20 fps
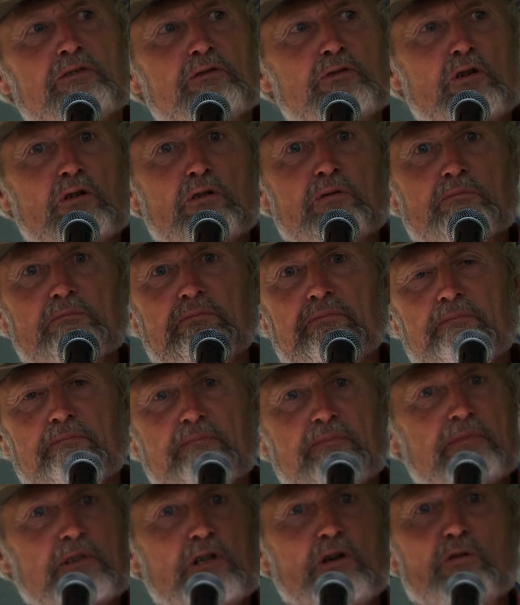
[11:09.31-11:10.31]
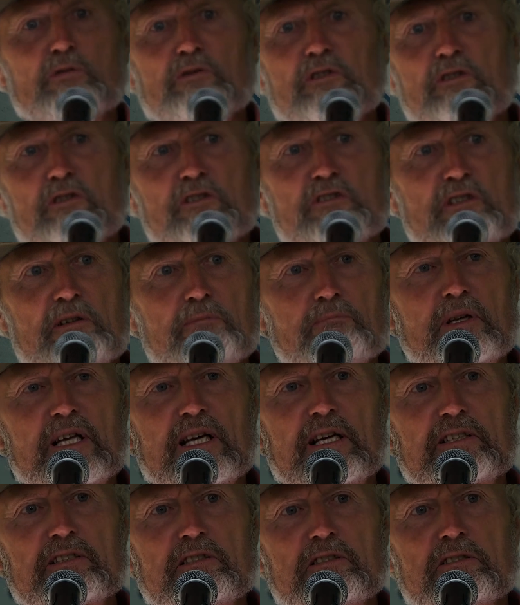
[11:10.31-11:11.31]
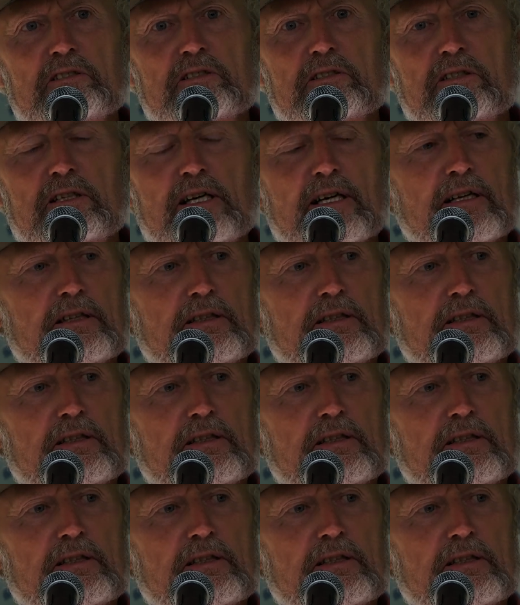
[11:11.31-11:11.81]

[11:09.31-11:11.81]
from cultures and places